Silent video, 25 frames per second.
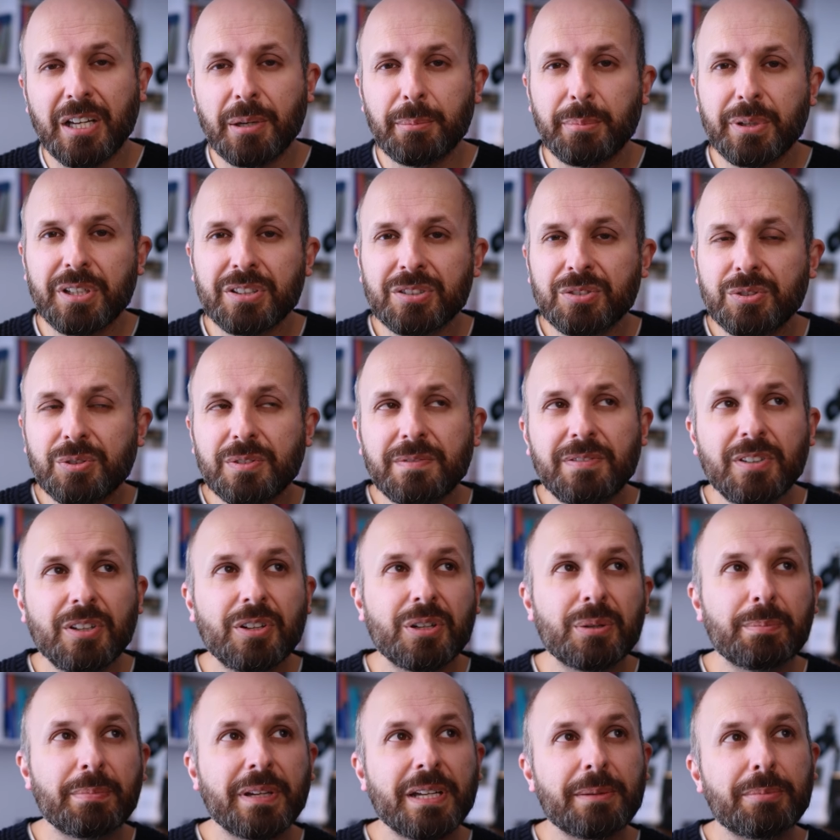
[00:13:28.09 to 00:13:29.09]
Because an awful
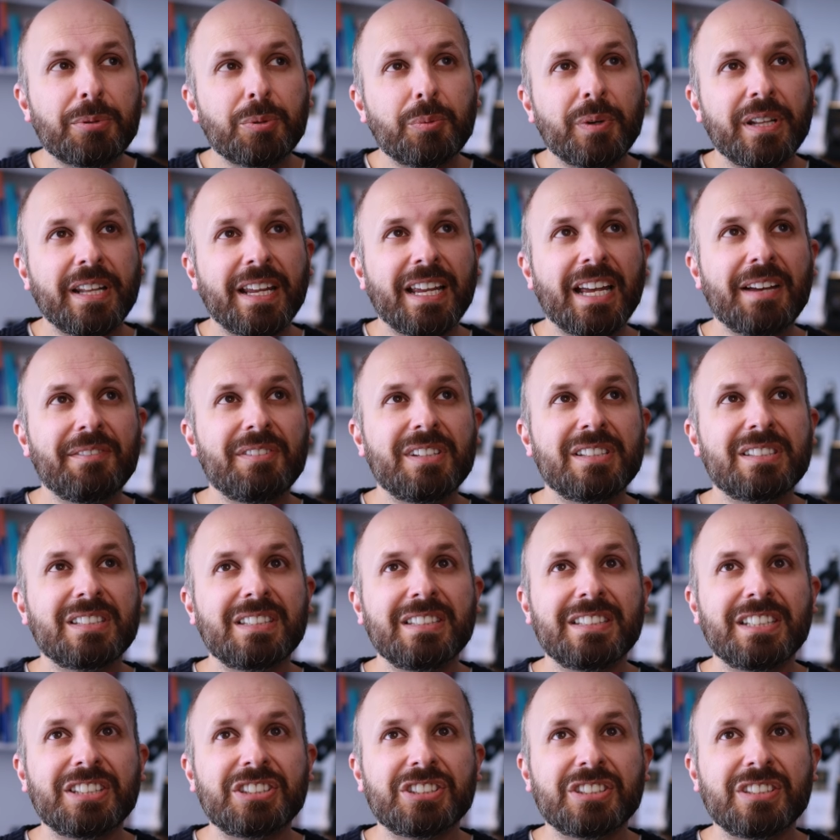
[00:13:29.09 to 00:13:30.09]
lot of people, when they have this
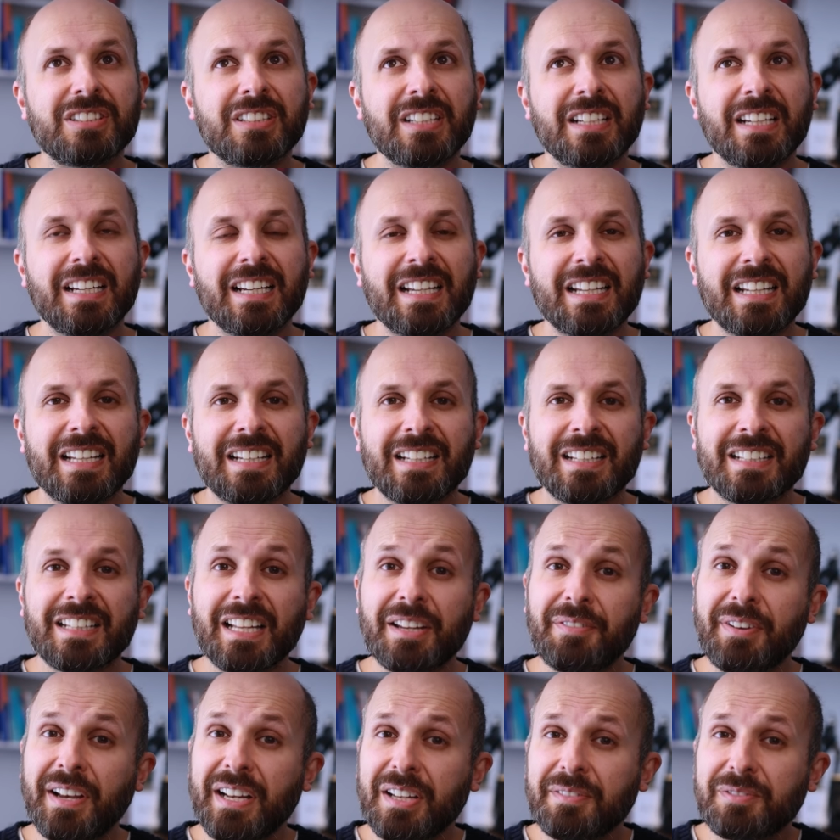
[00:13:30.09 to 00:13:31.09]
condition,
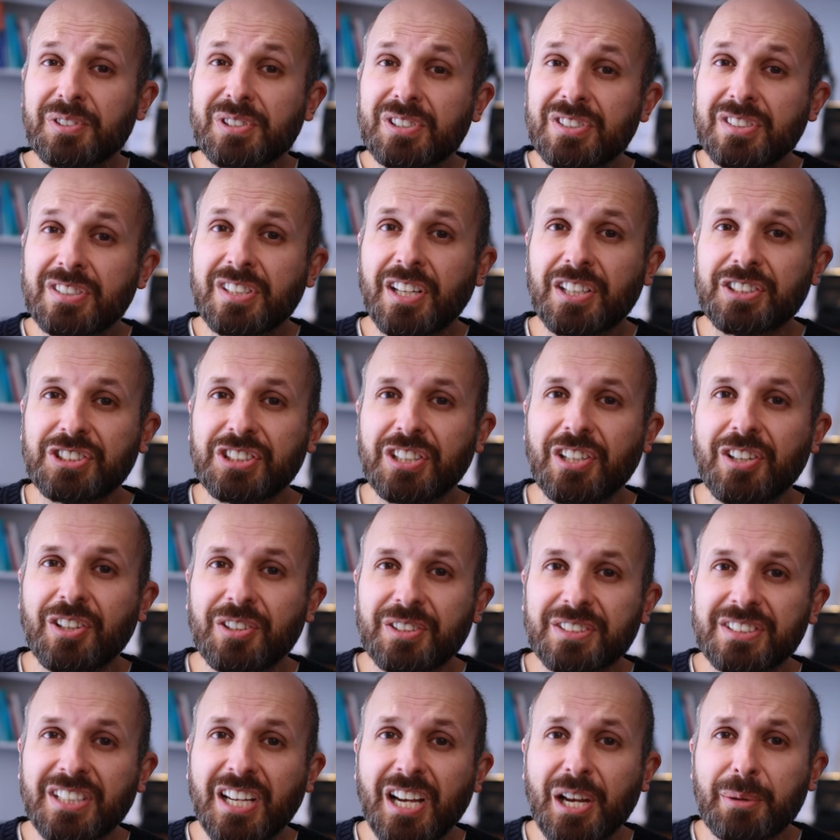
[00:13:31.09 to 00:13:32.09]
they've had it for such a
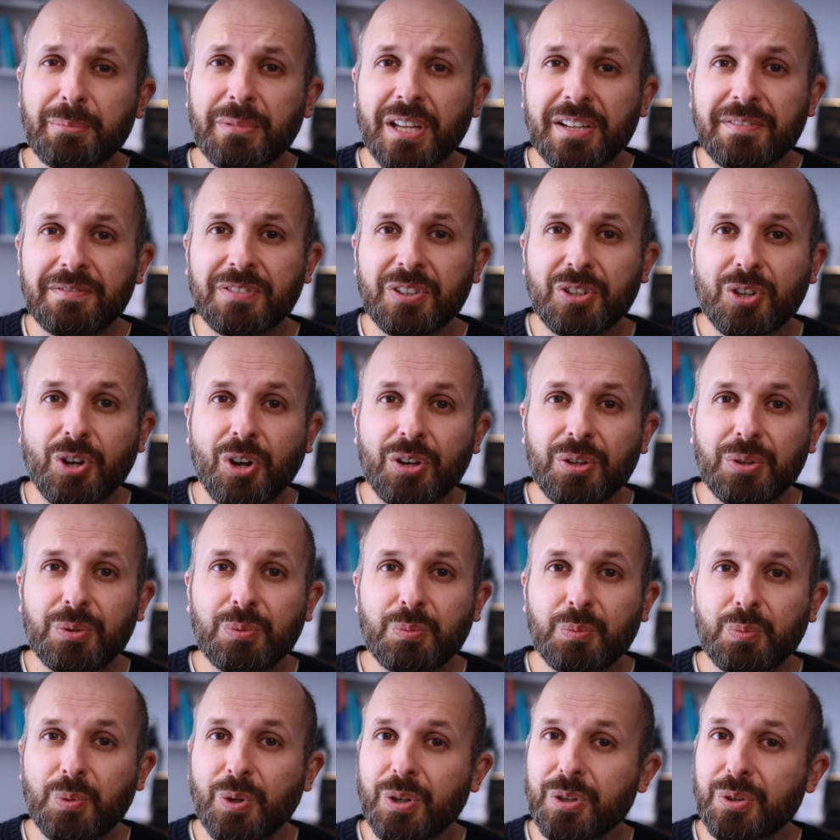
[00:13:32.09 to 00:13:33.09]
long time, they've
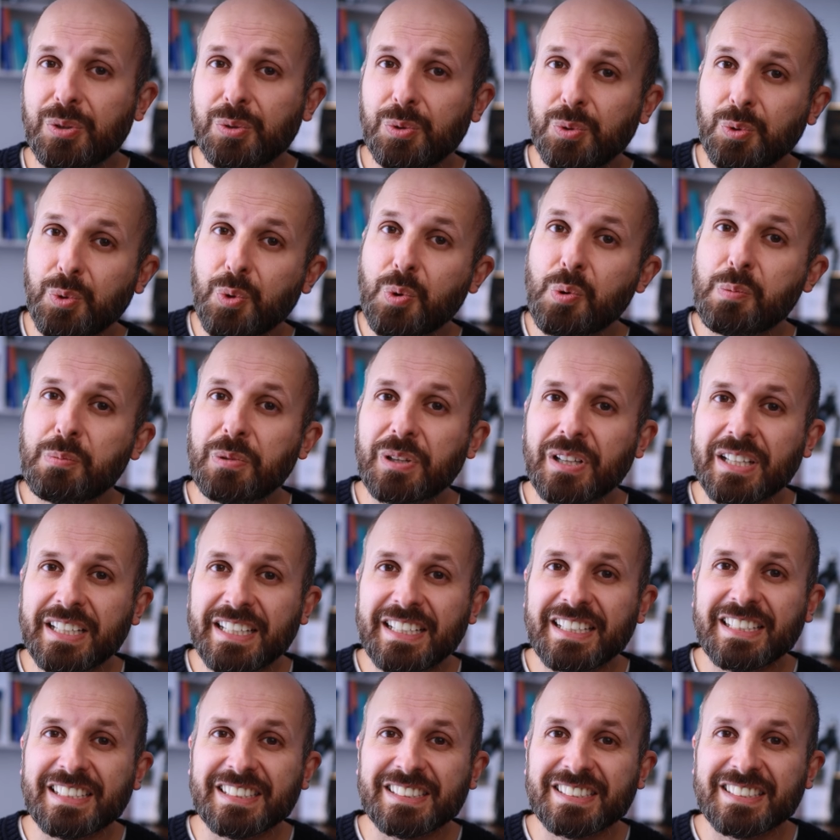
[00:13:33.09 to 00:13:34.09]
forgotten what normal
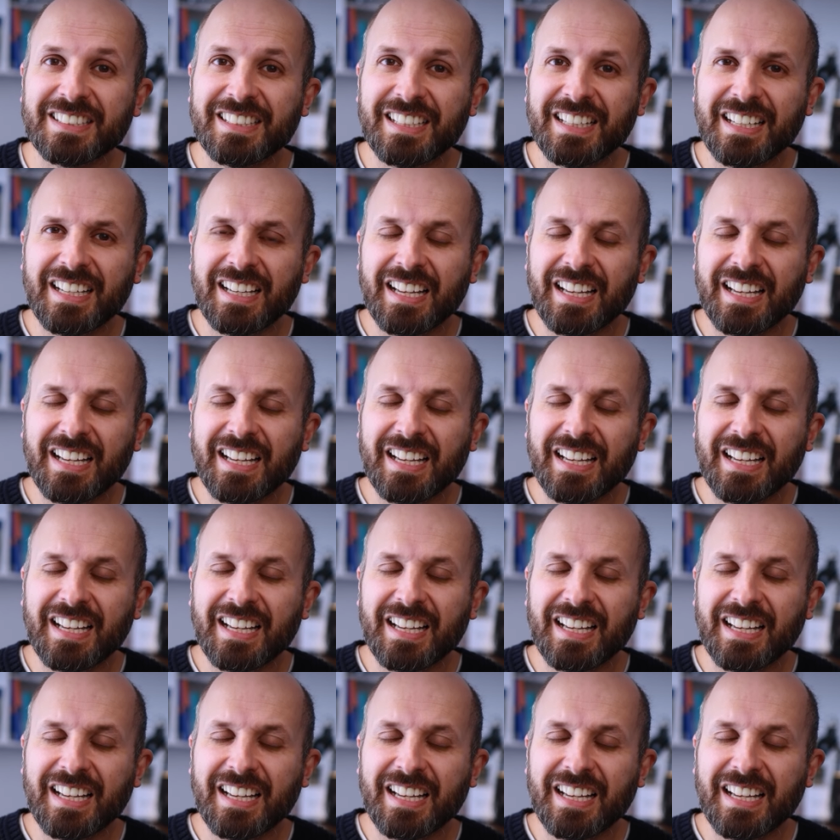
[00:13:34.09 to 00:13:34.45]
is.